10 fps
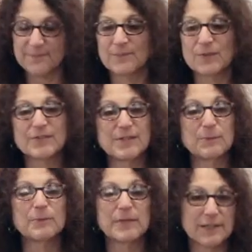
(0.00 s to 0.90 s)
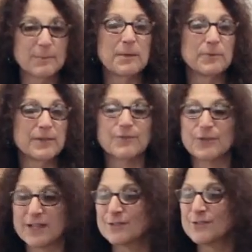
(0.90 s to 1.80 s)
we'll see what we come up with for
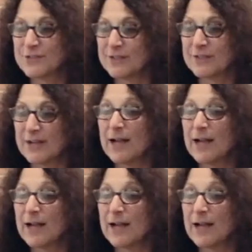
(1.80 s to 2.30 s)
next year.